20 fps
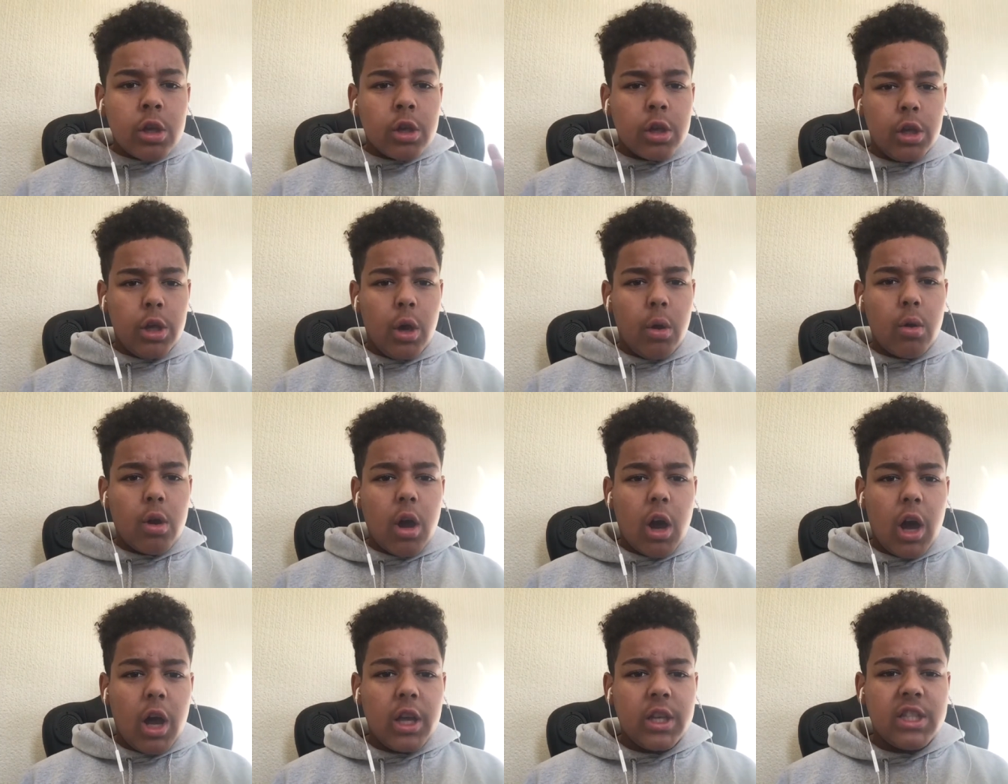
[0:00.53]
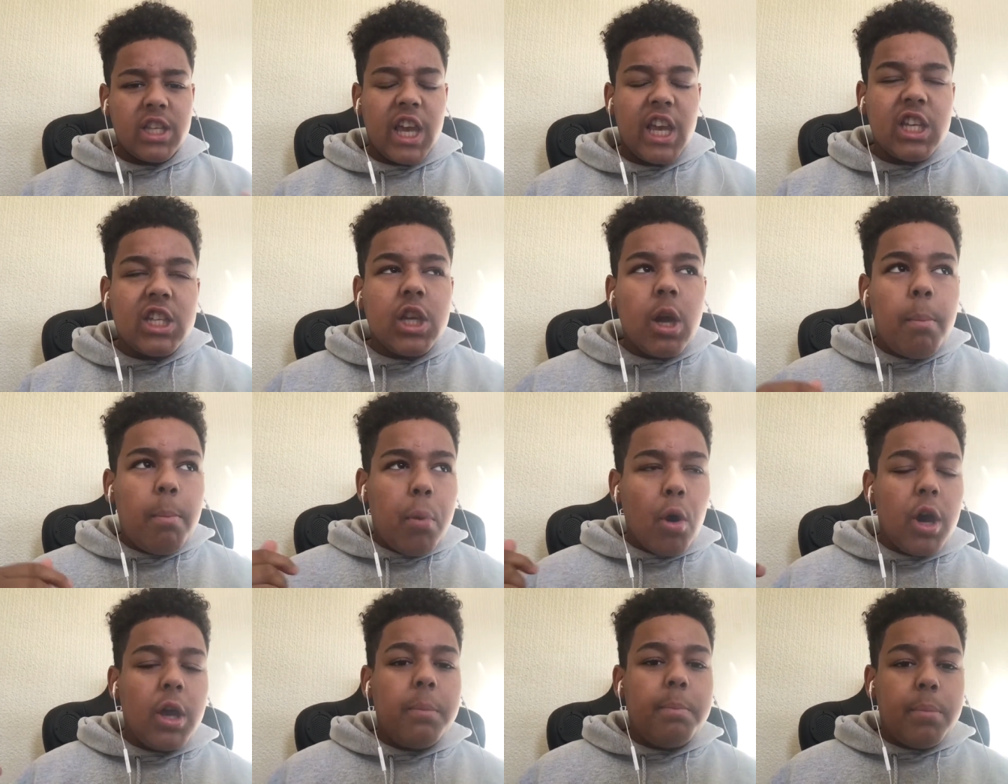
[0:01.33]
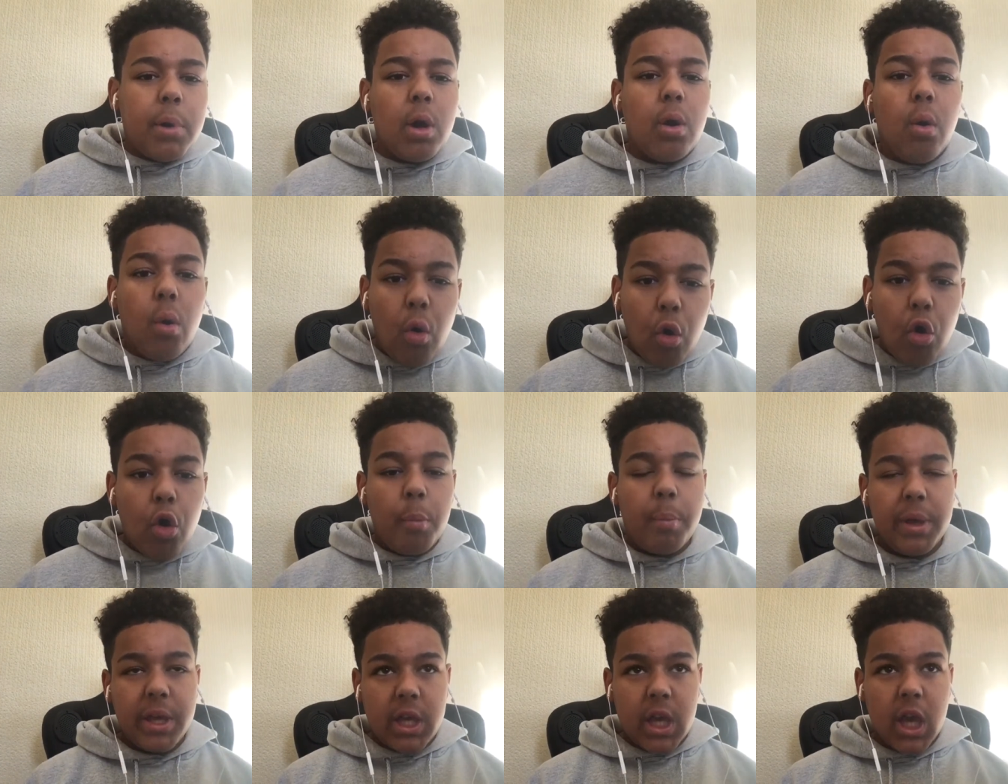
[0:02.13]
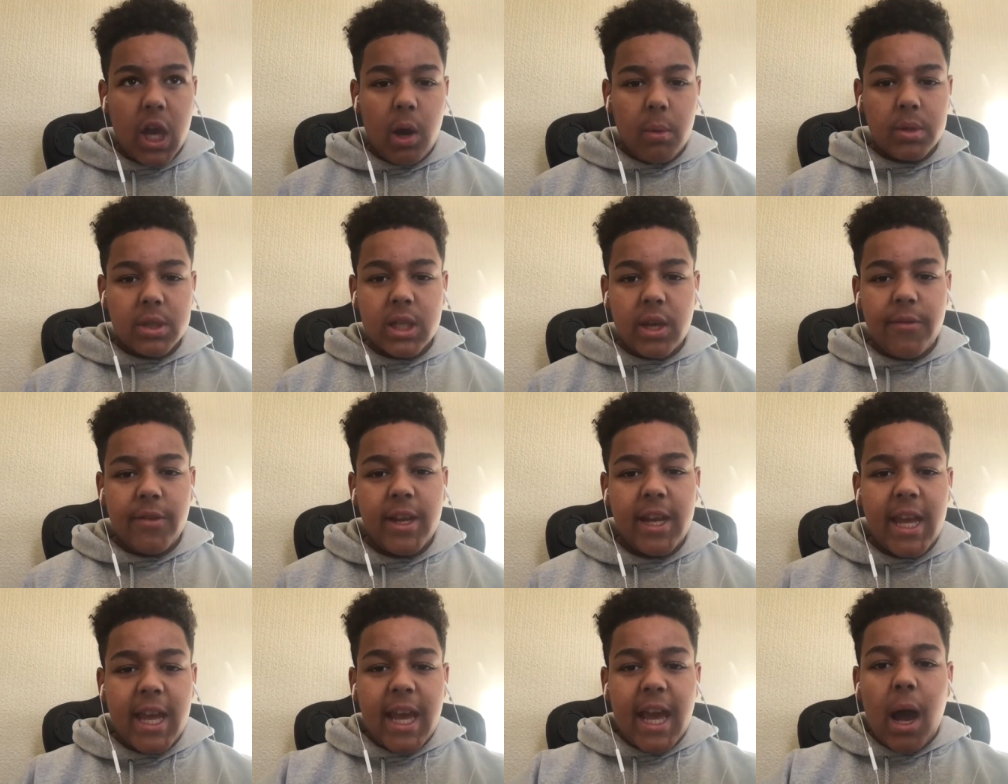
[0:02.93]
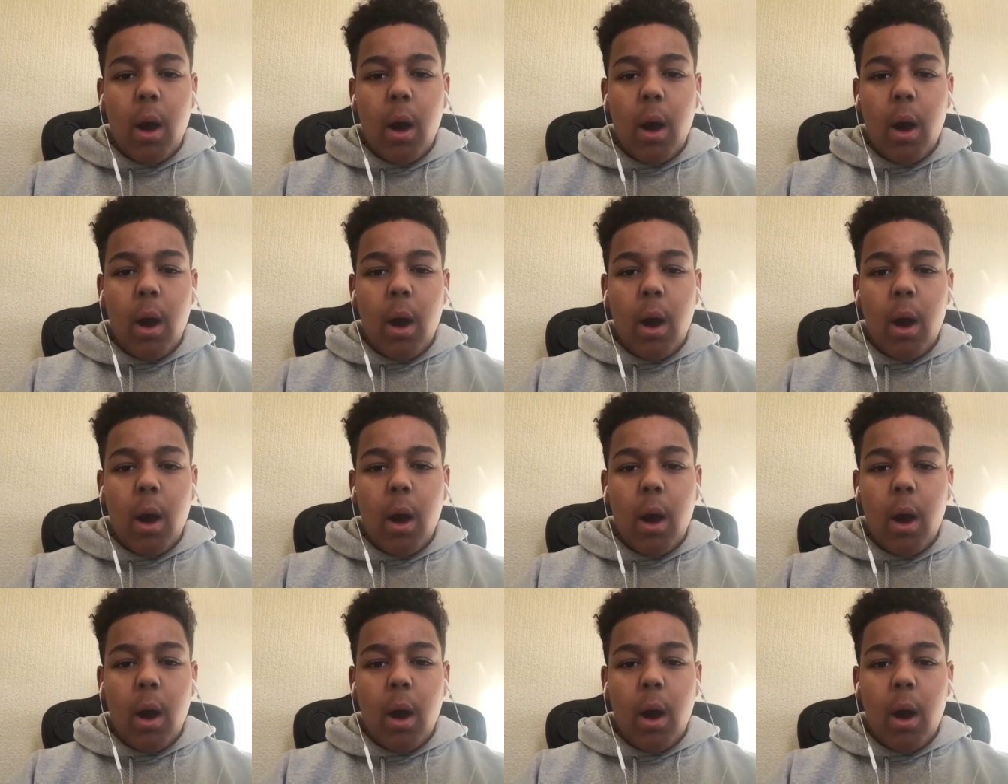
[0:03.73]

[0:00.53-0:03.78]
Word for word: Yo guys, it's your boy Bo or B K R seventeen here,